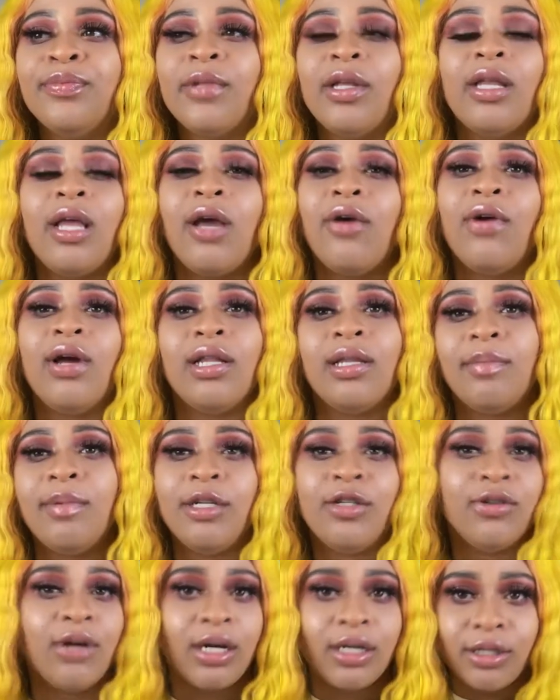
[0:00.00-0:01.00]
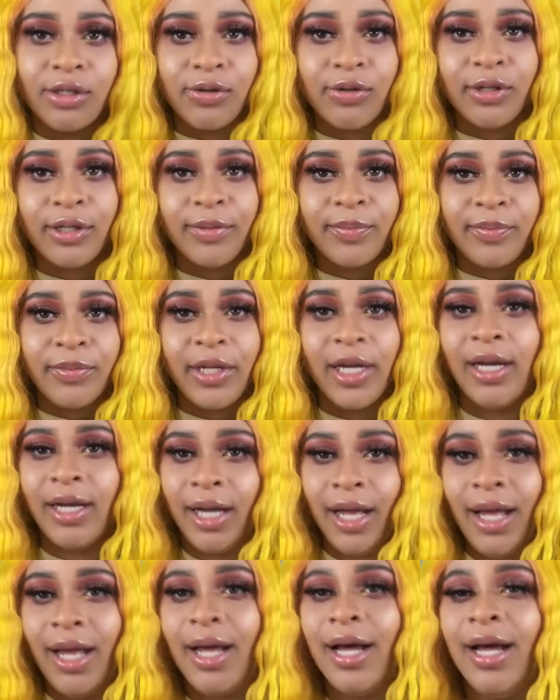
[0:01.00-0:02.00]
they're gonna have to be drugstore.
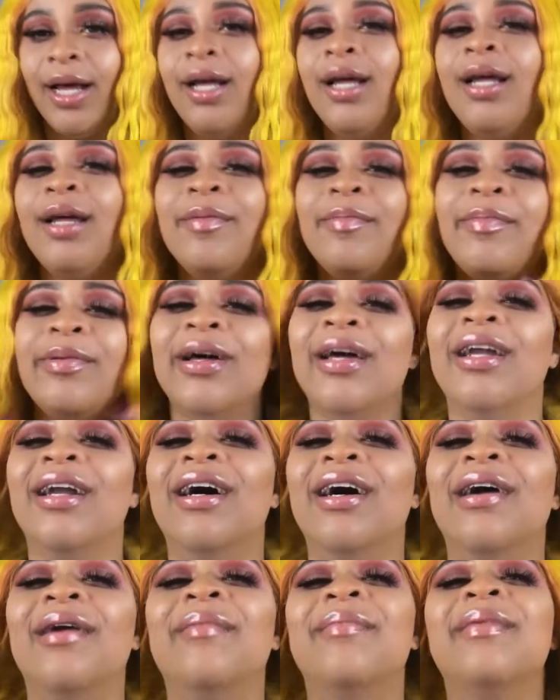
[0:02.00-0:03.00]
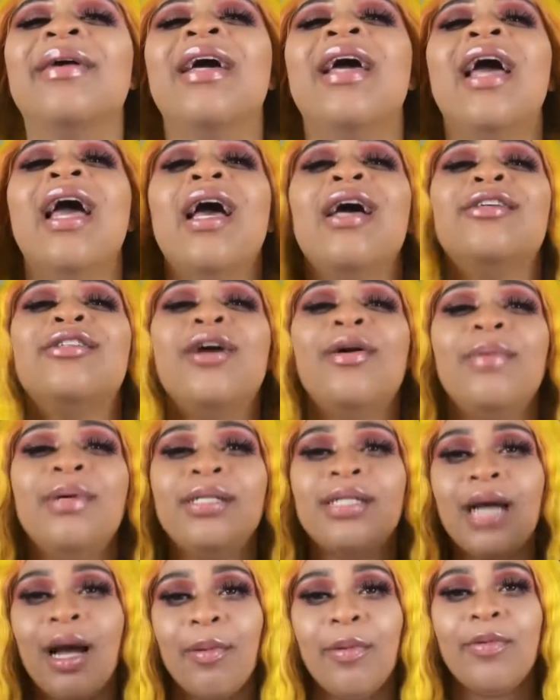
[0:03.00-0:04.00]
But as
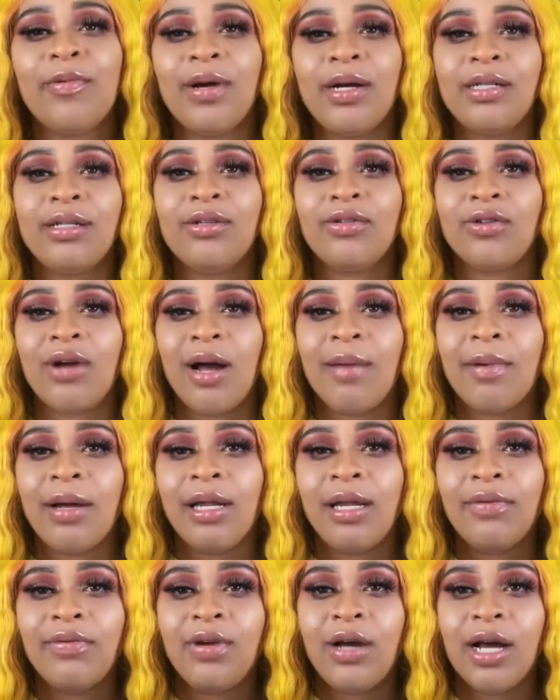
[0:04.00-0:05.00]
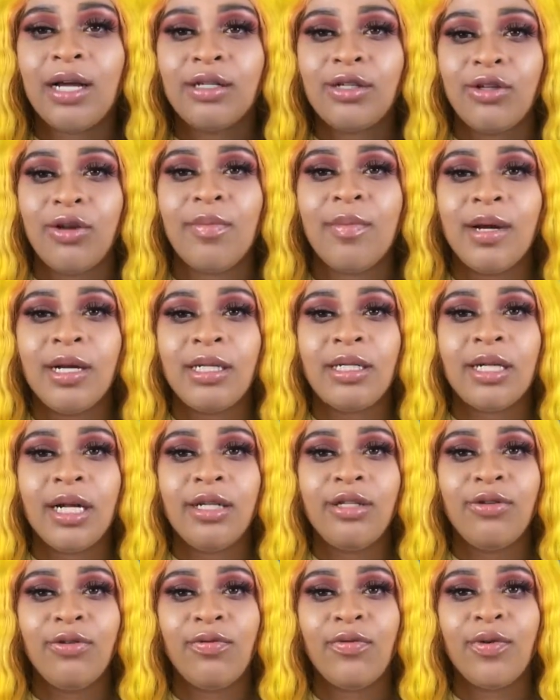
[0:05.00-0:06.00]
always, comment, rate, subscribe. I love you guys so much.
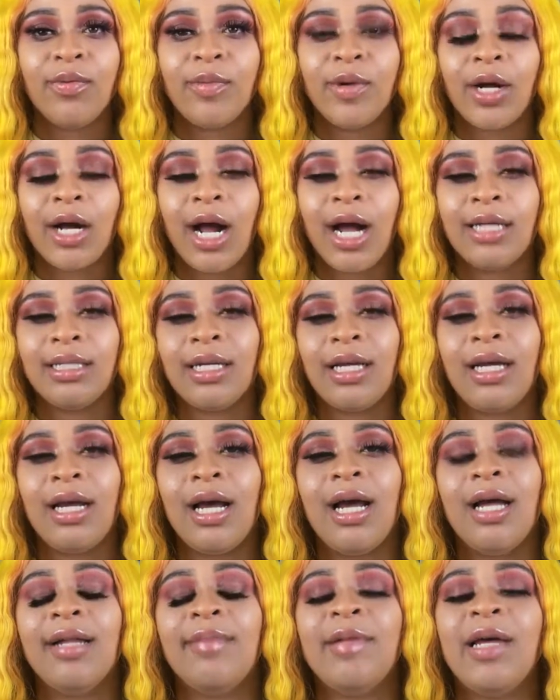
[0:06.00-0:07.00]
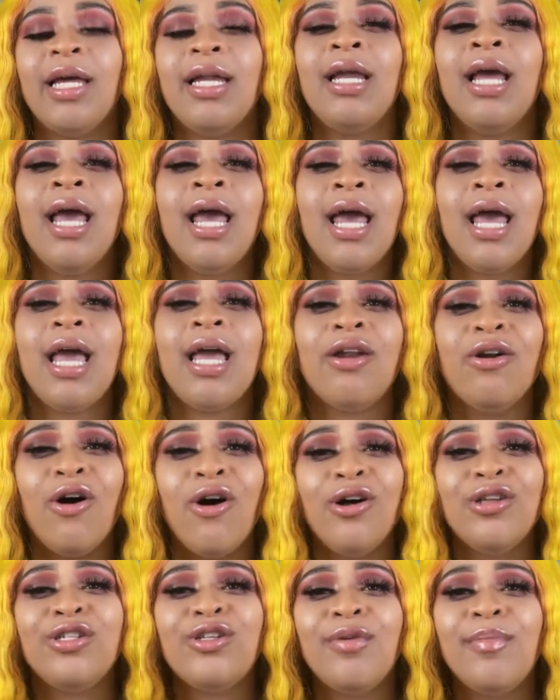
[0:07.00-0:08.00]
Stay tuned for more content coming, and
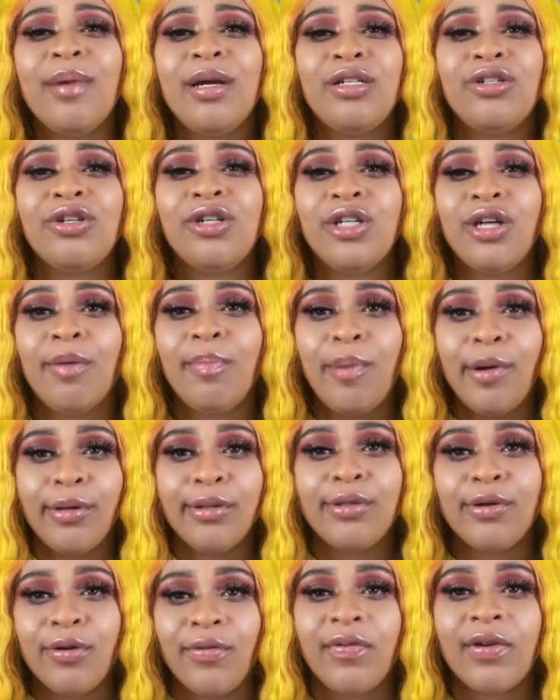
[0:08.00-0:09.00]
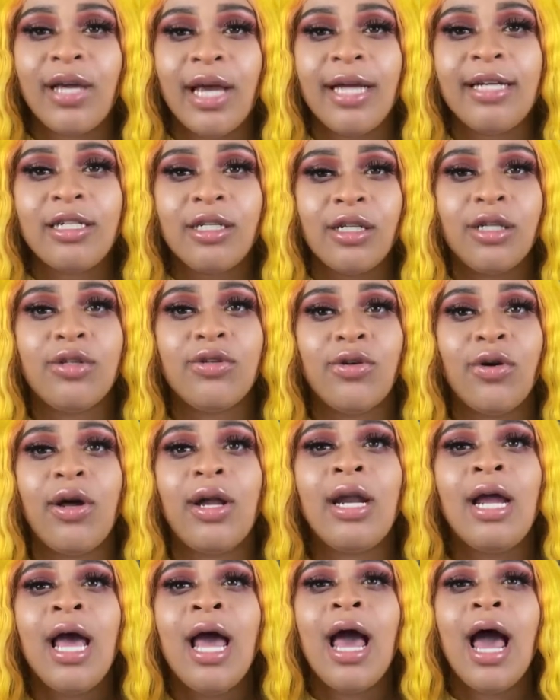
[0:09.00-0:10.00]
also make sure your post notifications is
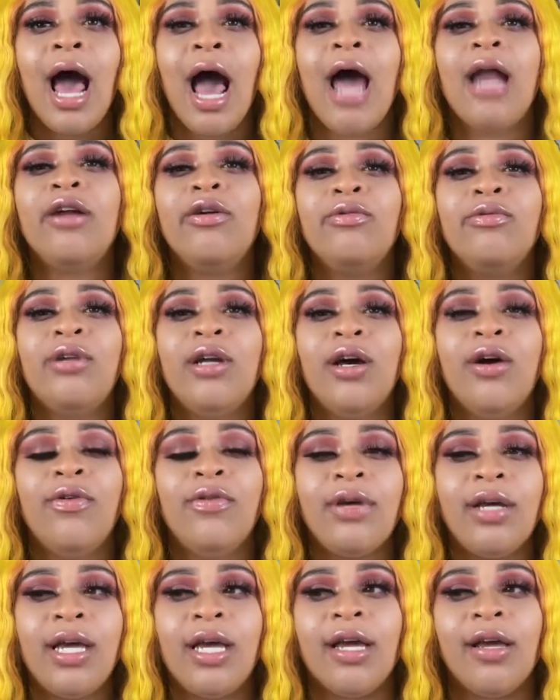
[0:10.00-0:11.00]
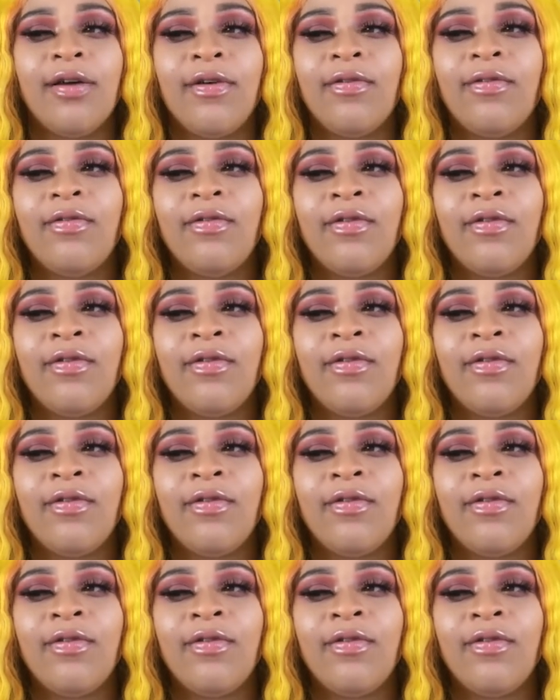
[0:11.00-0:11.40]
on. I don't know if